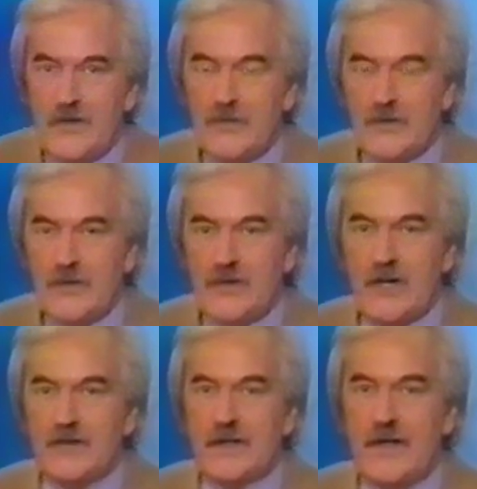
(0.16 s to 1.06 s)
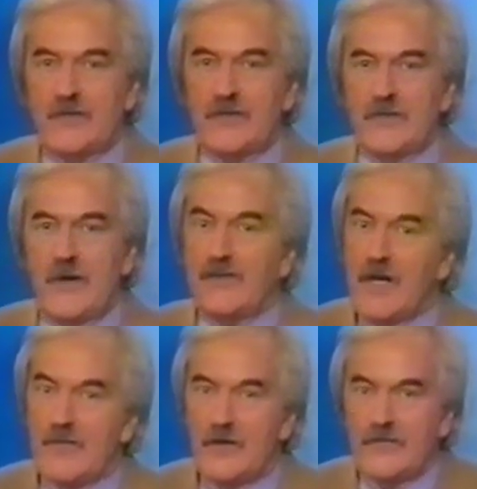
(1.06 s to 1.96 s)
between Chelsea and Everton, both
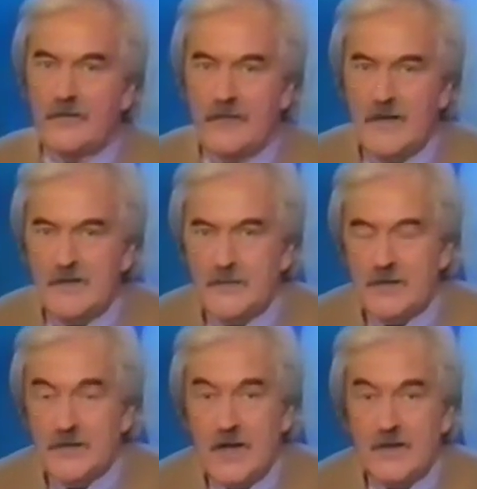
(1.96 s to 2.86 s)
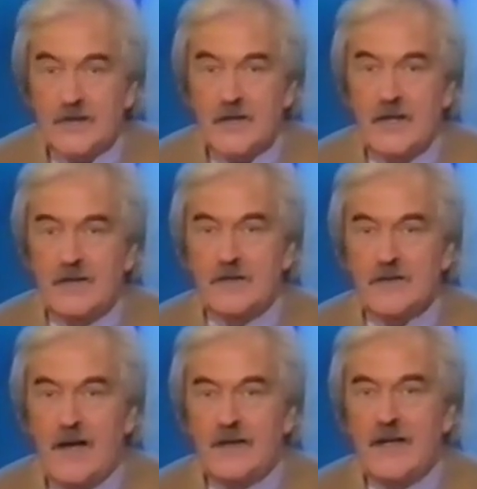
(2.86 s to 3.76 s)
coming off defeats but try to stay in the
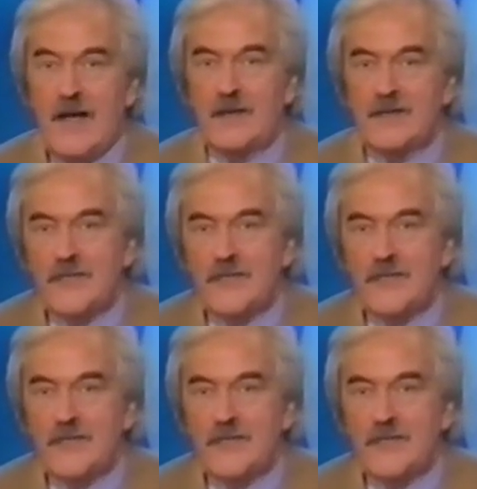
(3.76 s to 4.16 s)
title hunt.